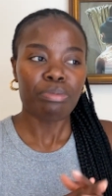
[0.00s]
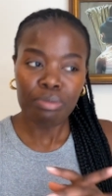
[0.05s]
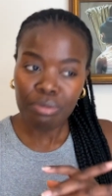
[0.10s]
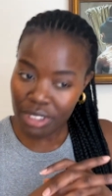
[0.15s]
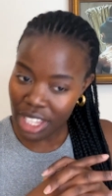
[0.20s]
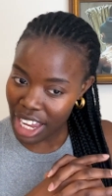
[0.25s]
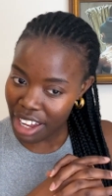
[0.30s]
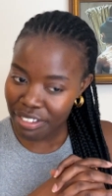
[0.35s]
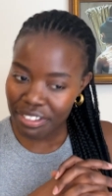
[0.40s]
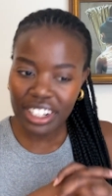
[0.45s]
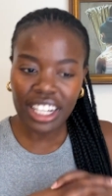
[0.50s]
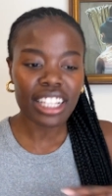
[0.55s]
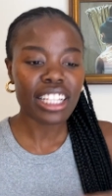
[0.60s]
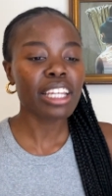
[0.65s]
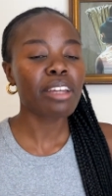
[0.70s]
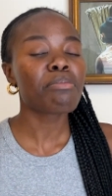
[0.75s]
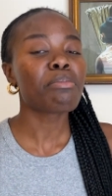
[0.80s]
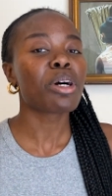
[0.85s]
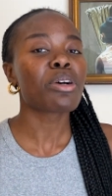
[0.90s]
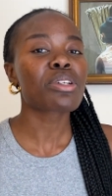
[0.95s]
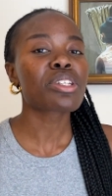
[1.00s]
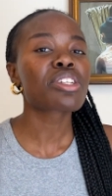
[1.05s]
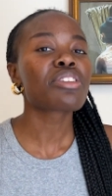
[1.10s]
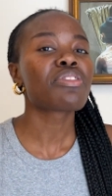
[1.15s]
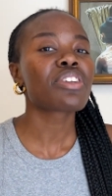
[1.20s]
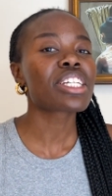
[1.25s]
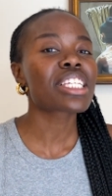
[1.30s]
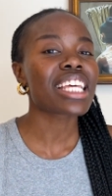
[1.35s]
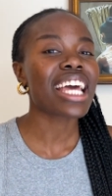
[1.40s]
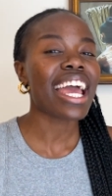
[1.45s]
definitely most of
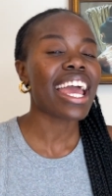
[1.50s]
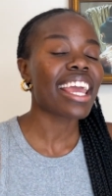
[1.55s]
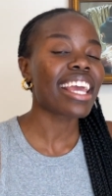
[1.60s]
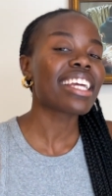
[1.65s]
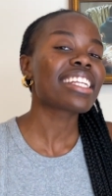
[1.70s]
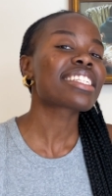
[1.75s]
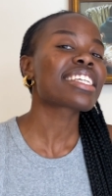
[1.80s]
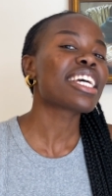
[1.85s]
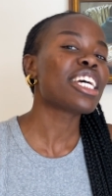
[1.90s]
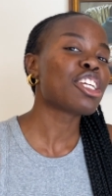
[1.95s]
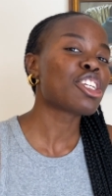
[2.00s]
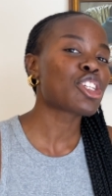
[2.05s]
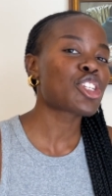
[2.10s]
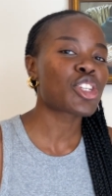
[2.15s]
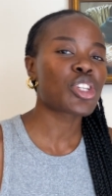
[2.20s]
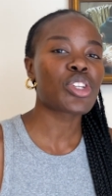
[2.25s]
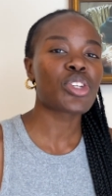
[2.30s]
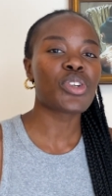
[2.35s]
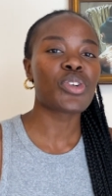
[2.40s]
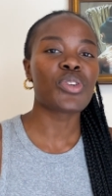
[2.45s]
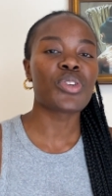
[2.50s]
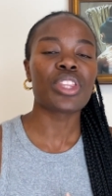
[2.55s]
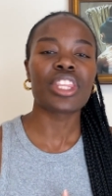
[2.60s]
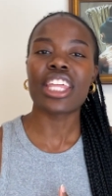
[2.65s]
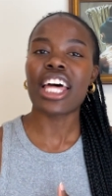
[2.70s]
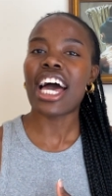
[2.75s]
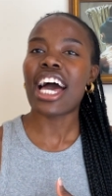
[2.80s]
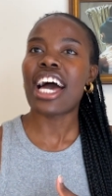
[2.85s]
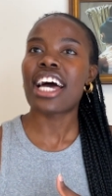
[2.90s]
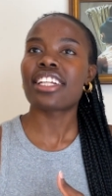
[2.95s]
us ate into
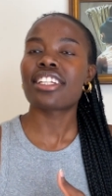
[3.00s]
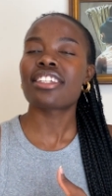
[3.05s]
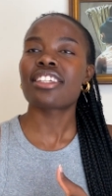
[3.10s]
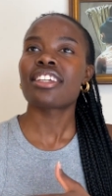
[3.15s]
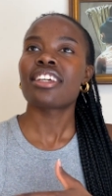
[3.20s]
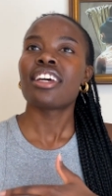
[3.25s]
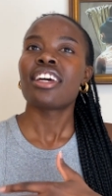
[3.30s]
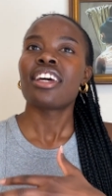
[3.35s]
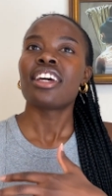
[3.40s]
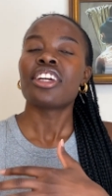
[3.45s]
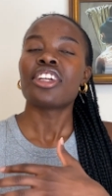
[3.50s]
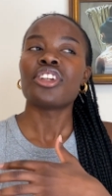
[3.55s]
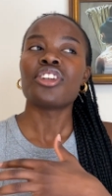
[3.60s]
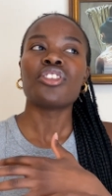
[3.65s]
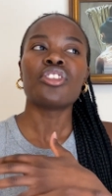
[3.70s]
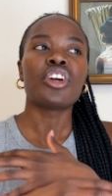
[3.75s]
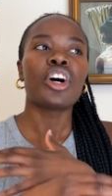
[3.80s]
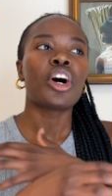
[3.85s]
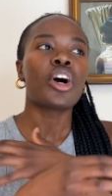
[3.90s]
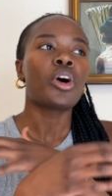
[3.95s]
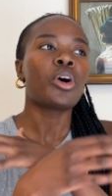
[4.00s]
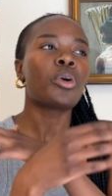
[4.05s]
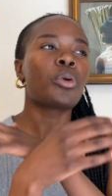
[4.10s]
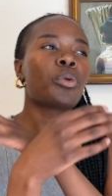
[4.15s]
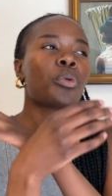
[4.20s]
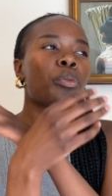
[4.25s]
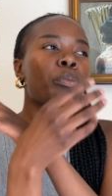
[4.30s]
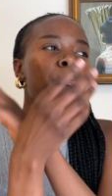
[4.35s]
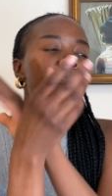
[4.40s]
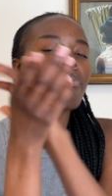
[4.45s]
that you
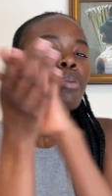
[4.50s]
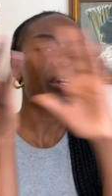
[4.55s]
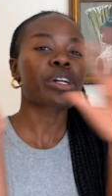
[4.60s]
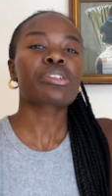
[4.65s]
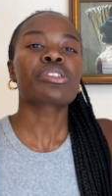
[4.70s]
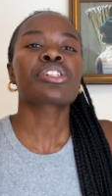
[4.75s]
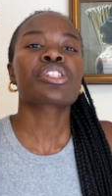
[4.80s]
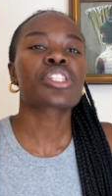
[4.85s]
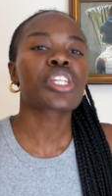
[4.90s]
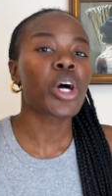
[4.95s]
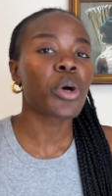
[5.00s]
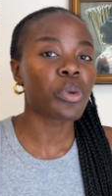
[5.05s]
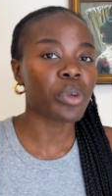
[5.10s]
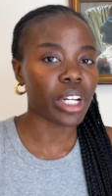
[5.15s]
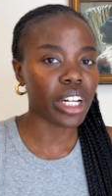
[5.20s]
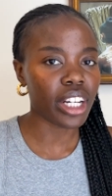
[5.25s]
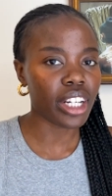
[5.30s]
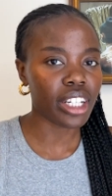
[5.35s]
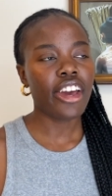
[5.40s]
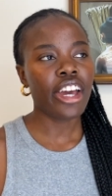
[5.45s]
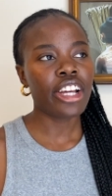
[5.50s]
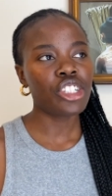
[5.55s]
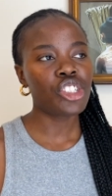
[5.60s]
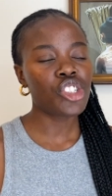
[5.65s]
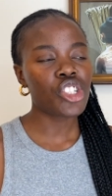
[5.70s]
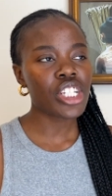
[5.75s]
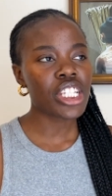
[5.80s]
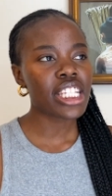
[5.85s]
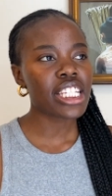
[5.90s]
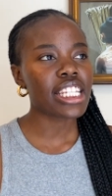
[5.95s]
know, persona. It
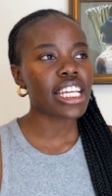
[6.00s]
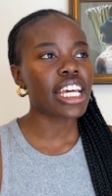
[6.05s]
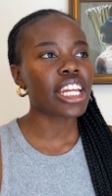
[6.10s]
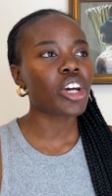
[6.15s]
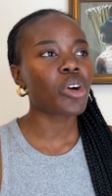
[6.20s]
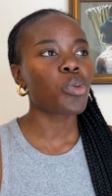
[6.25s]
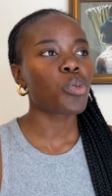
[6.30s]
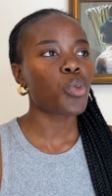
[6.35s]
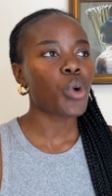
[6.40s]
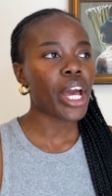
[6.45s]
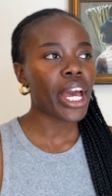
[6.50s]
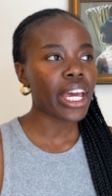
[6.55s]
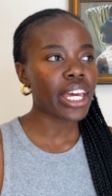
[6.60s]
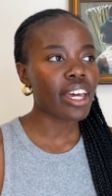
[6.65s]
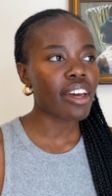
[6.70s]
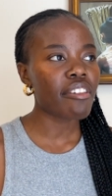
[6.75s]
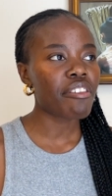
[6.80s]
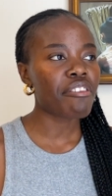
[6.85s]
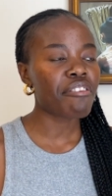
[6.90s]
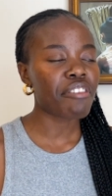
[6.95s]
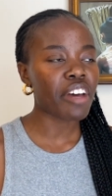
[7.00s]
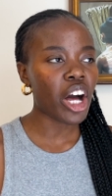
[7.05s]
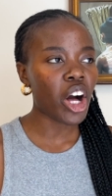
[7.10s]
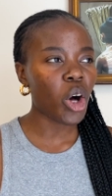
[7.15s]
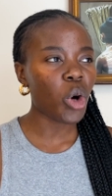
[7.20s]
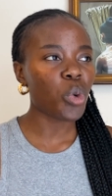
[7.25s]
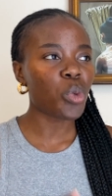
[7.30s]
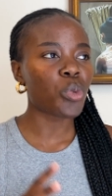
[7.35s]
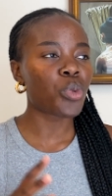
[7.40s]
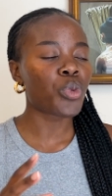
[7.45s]
just, in a way, it
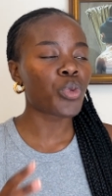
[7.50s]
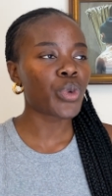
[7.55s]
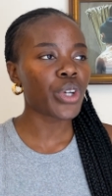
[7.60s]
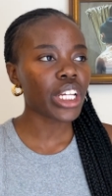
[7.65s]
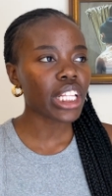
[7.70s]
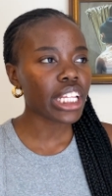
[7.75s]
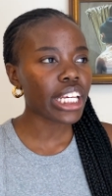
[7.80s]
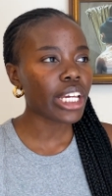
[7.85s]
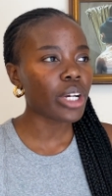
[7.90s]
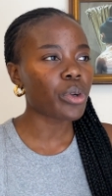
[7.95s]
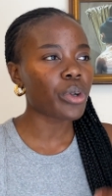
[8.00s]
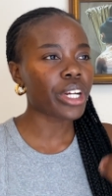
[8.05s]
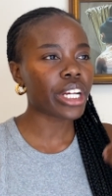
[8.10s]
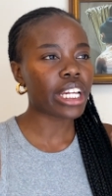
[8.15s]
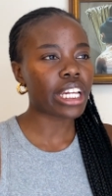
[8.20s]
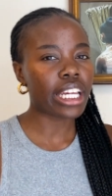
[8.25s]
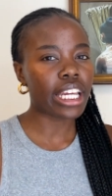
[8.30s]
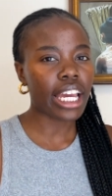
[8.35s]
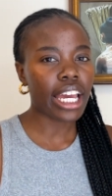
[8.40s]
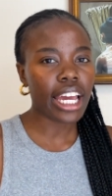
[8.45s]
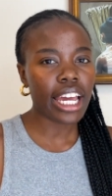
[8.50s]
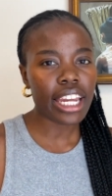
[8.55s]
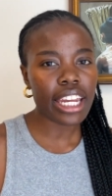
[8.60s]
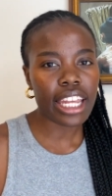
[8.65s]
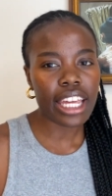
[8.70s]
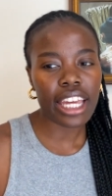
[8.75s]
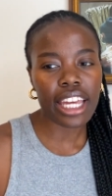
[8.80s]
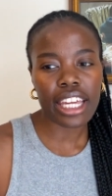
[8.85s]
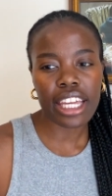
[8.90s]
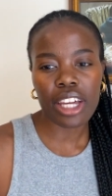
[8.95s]
felt really
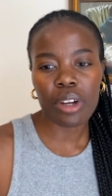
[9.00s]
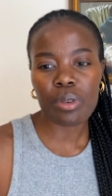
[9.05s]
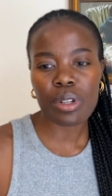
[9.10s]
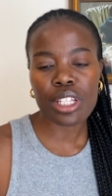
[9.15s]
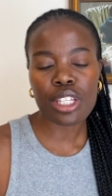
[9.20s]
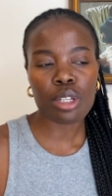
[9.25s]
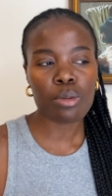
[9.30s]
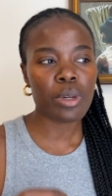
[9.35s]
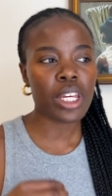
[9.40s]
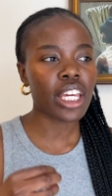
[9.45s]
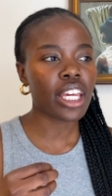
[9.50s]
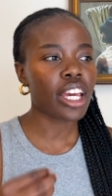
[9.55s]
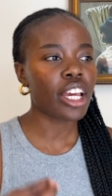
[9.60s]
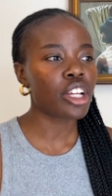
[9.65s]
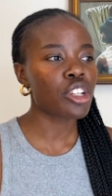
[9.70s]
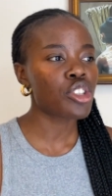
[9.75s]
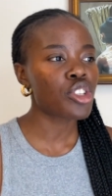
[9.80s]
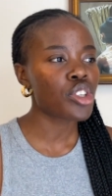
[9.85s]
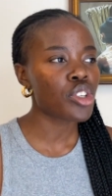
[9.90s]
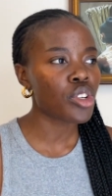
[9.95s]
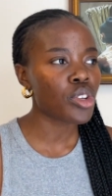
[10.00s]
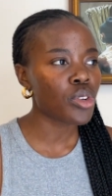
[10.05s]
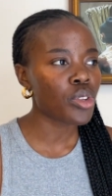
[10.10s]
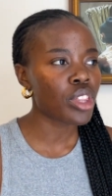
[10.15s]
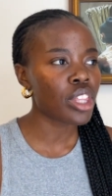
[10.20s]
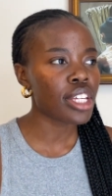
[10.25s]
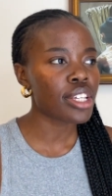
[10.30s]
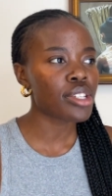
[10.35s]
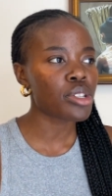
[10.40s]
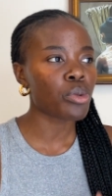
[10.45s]
organic. It was speaking to
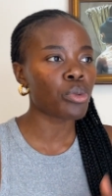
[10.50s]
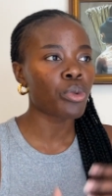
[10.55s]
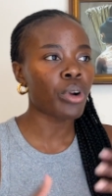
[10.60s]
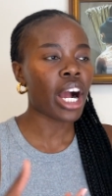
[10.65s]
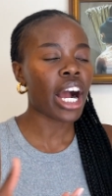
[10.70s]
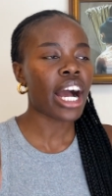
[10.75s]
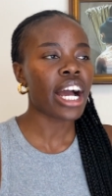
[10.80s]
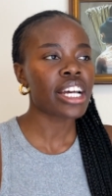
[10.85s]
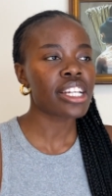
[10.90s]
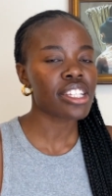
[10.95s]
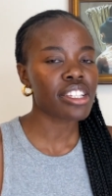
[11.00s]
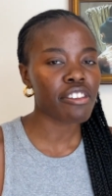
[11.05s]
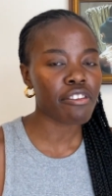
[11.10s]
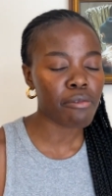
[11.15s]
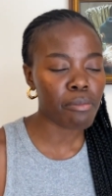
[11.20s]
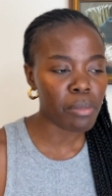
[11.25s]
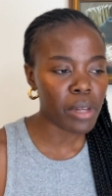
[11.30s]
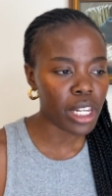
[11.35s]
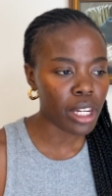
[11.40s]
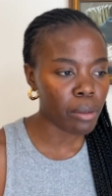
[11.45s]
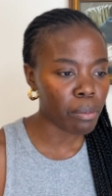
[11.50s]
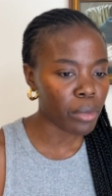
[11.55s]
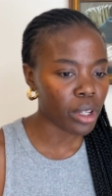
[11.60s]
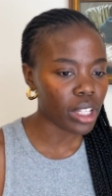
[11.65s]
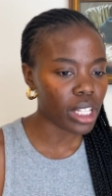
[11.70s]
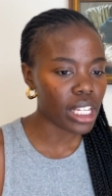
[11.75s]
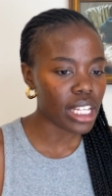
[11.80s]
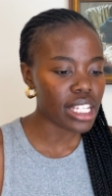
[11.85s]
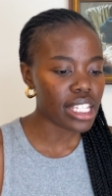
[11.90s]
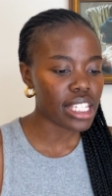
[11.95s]
this rise of
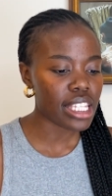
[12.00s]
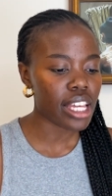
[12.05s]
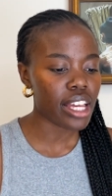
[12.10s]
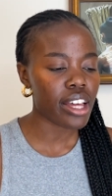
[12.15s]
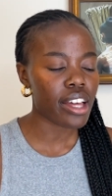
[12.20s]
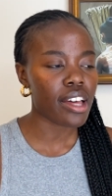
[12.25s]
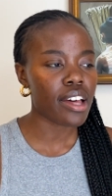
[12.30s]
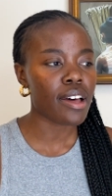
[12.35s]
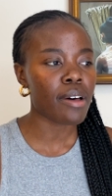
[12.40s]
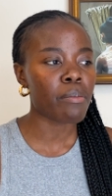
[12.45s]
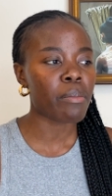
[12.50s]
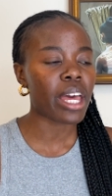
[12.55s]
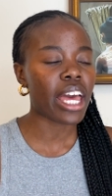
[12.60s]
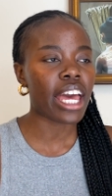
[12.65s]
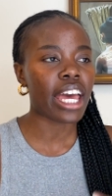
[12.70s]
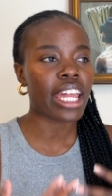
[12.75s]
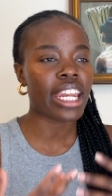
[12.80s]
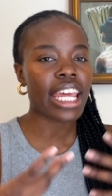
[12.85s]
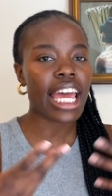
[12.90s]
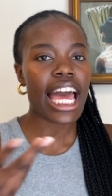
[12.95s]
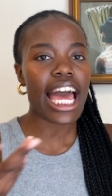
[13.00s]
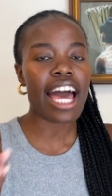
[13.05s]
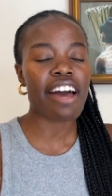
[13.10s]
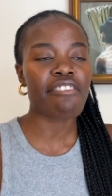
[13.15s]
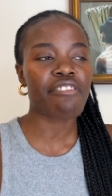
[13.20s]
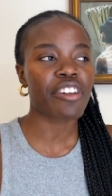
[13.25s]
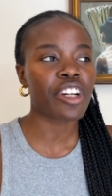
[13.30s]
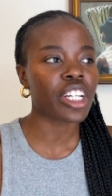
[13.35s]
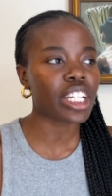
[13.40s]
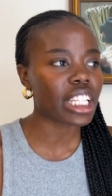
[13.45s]
minimalism and
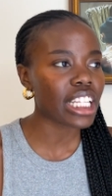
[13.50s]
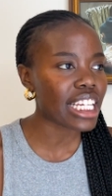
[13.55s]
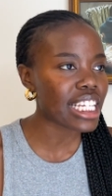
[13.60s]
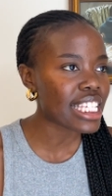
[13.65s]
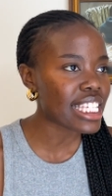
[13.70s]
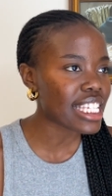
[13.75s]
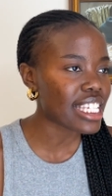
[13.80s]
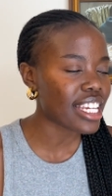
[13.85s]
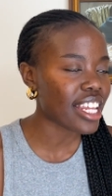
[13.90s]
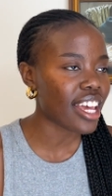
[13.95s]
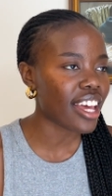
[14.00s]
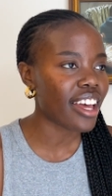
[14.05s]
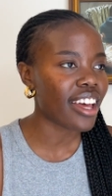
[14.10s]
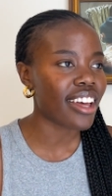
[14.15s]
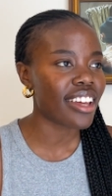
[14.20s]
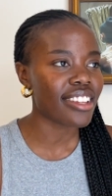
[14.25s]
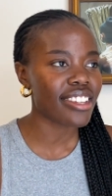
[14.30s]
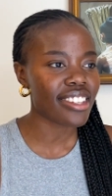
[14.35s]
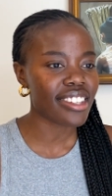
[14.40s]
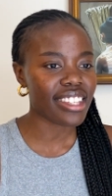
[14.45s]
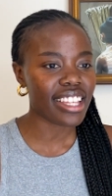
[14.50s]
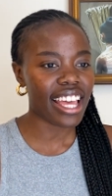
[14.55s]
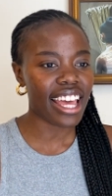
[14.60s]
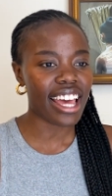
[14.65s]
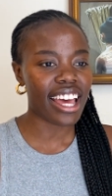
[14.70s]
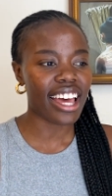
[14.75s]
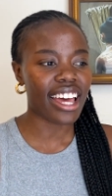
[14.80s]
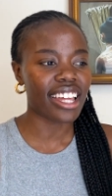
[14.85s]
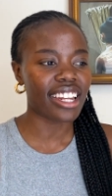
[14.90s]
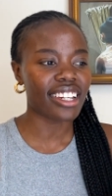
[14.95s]
effortlessness
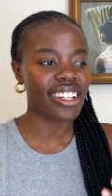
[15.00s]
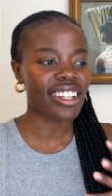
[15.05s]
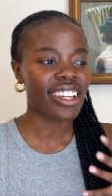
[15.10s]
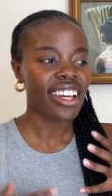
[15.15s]
and